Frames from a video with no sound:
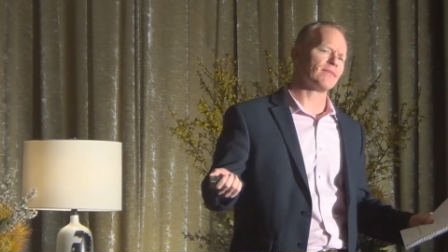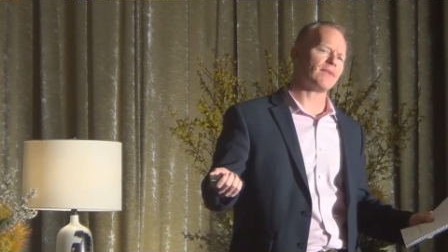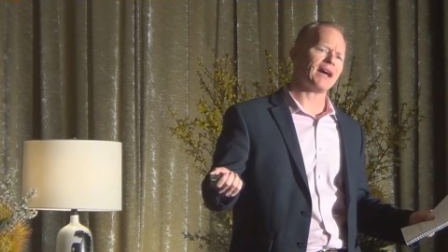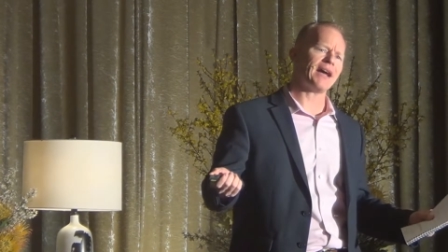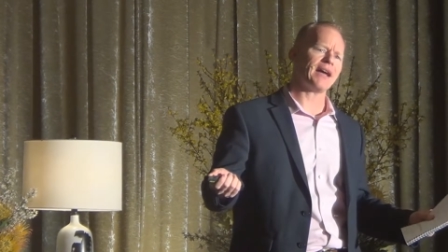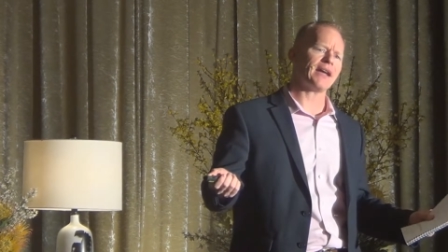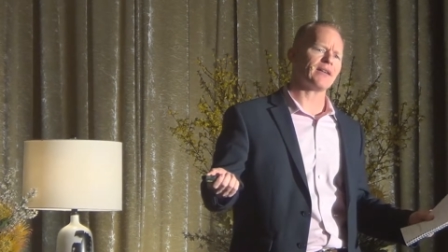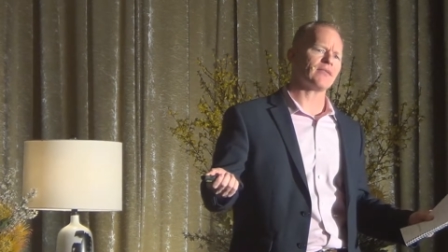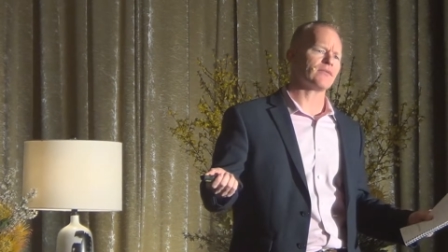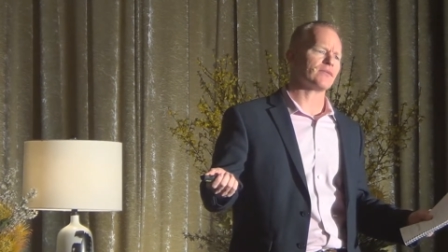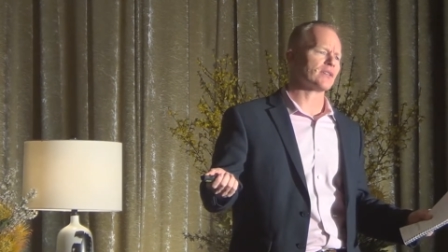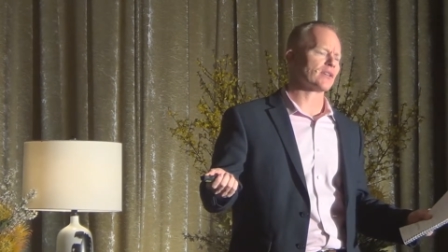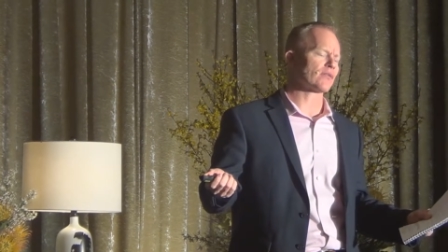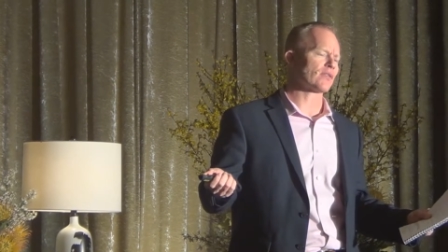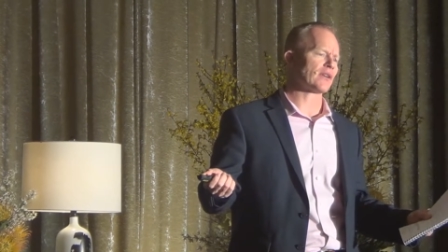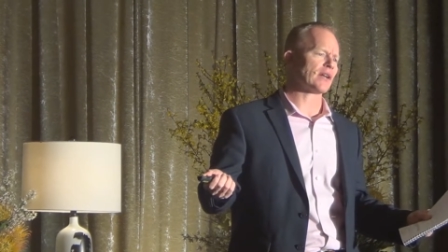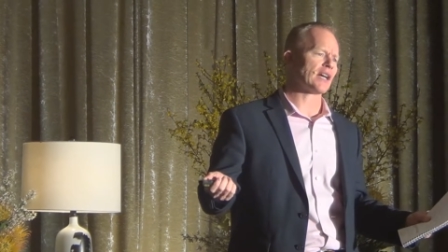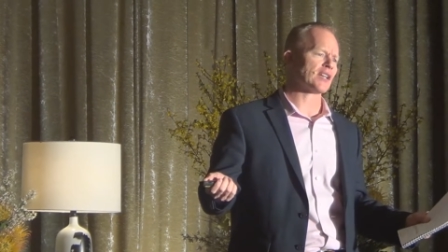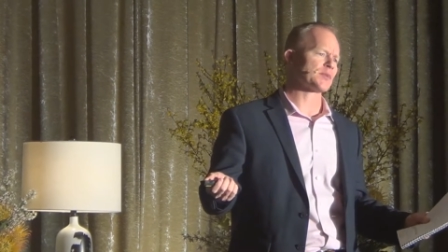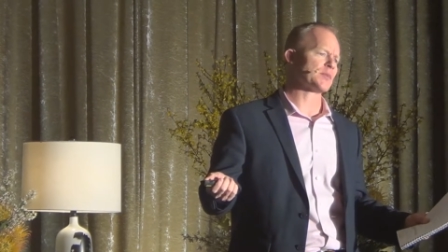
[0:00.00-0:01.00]
5
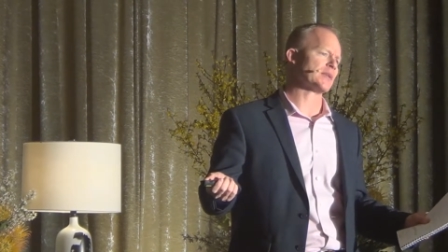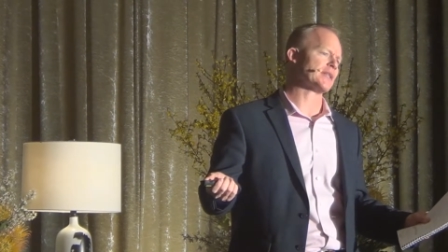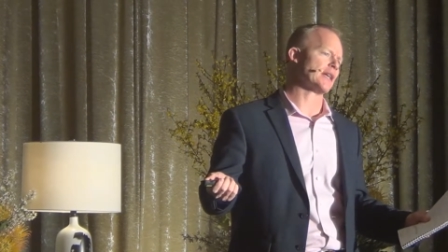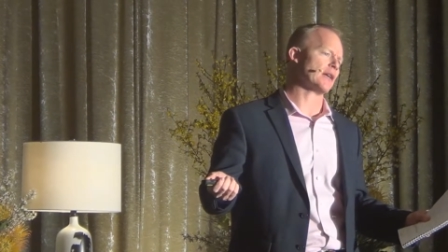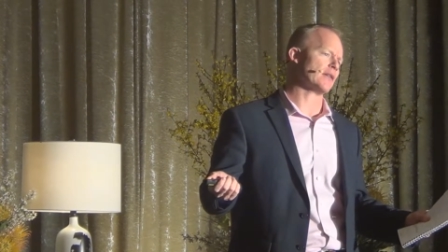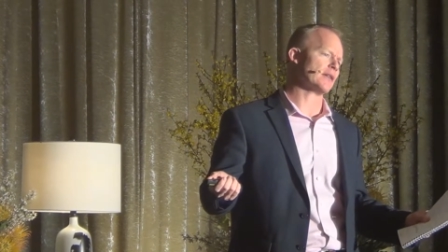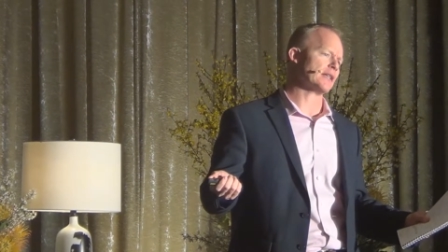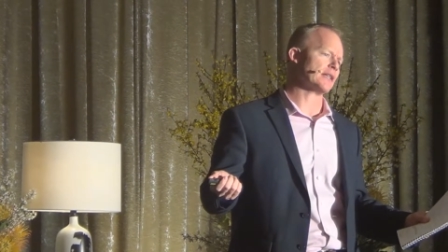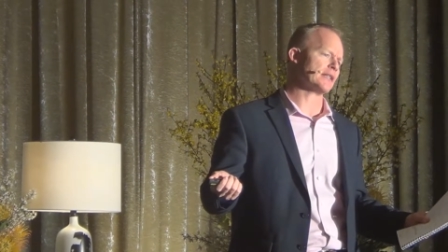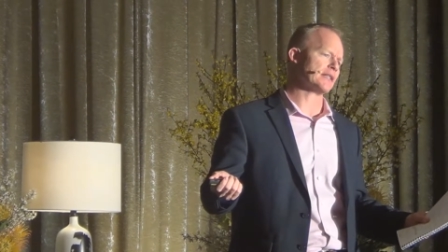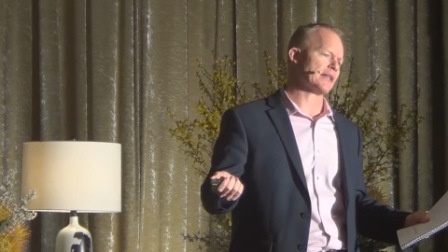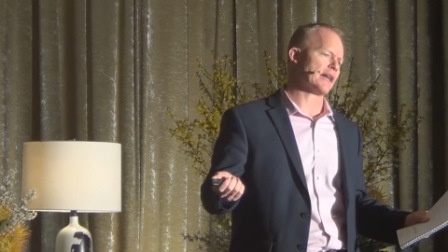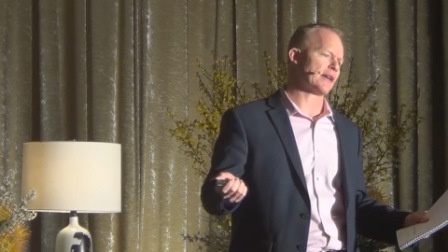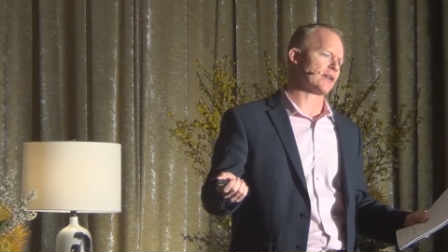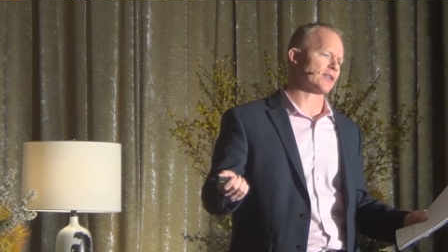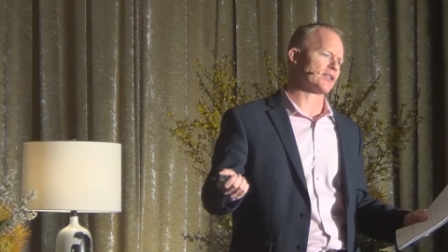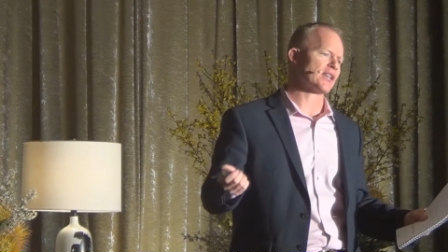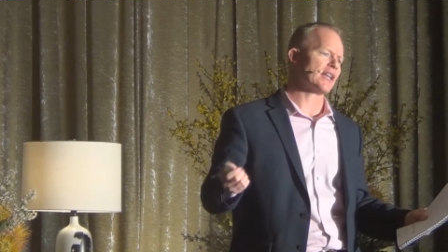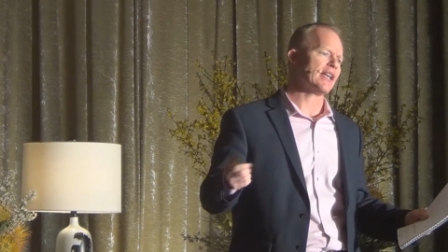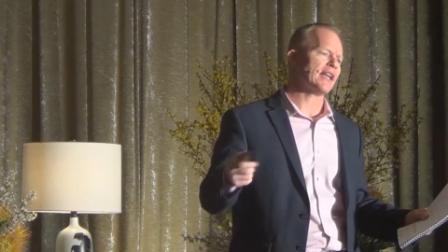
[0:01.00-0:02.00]
different hospitality
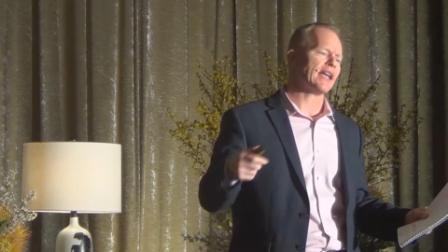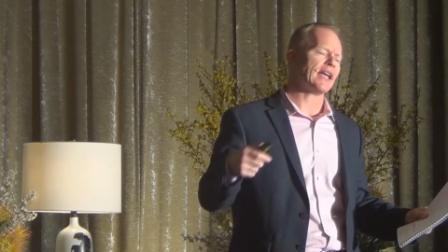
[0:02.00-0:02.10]
designers,